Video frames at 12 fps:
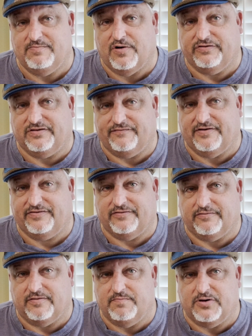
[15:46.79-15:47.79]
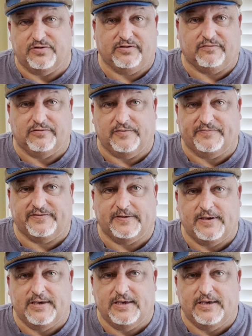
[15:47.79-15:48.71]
most of us are in both groups.